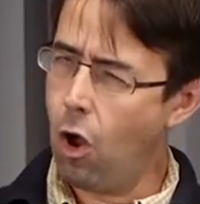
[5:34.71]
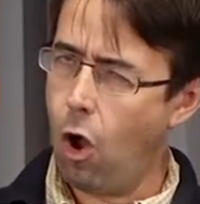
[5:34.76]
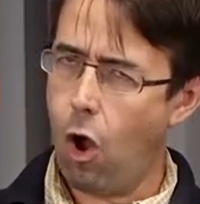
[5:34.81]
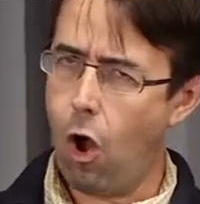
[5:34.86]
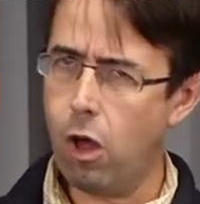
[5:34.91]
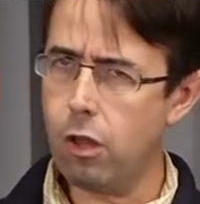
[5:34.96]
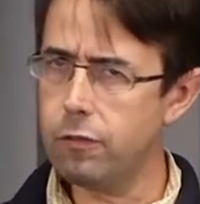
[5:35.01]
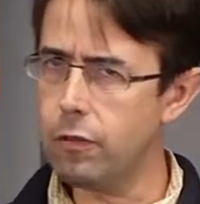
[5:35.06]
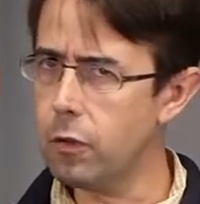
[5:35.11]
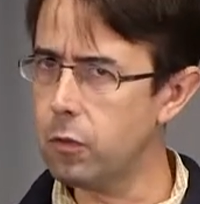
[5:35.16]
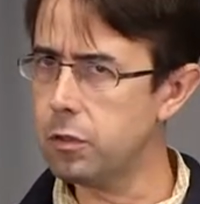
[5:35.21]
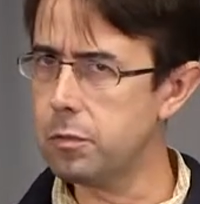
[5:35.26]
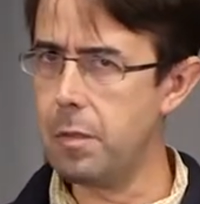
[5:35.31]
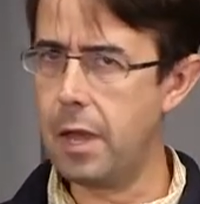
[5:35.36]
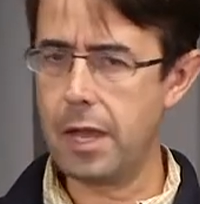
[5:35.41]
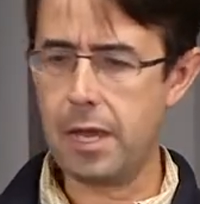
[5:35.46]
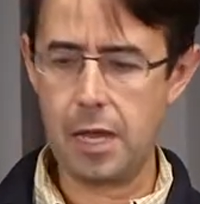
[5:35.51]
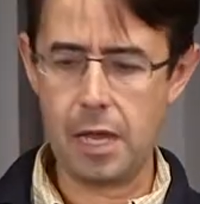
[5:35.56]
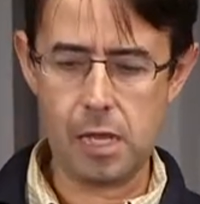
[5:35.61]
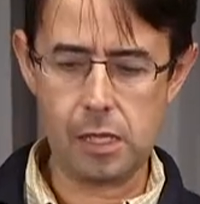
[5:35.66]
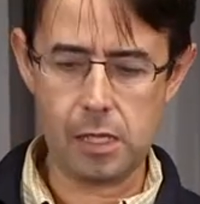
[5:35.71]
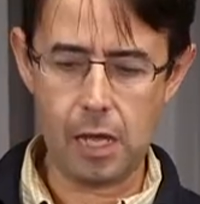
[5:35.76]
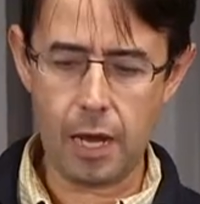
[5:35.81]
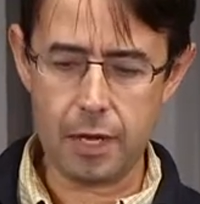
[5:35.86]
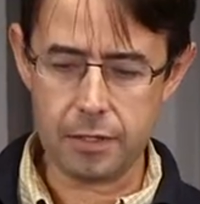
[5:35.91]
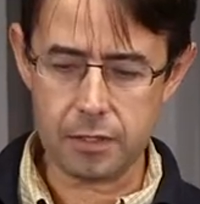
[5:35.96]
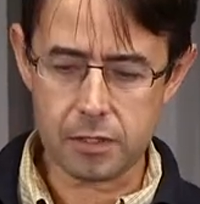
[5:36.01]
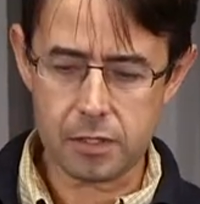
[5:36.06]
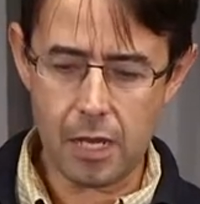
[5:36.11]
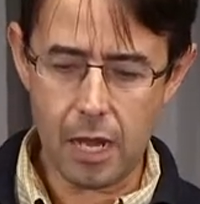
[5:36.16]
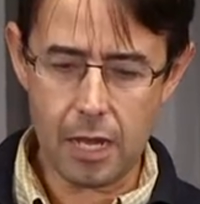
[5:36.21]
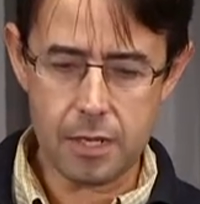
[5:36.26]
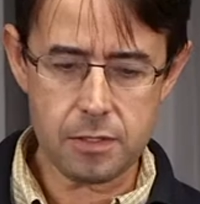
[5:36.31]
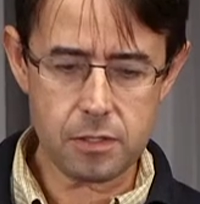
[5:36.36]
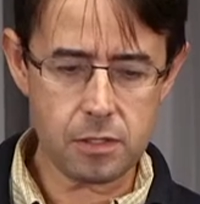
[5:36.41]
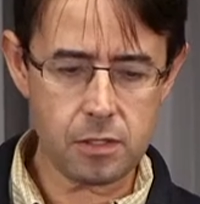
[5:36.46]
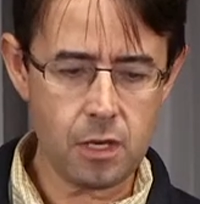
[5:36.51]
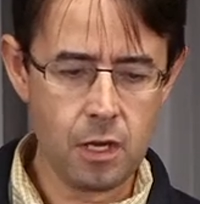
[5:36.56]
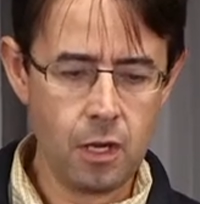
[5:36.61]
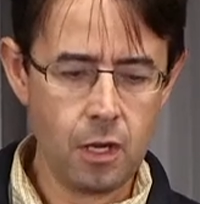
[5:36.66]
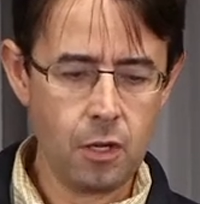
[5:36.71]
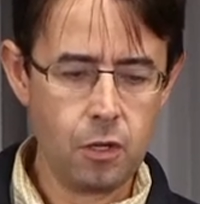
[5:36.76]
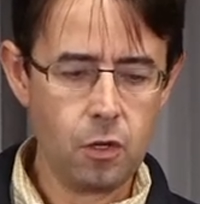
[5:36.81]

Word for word: All of it was making a lot of sense.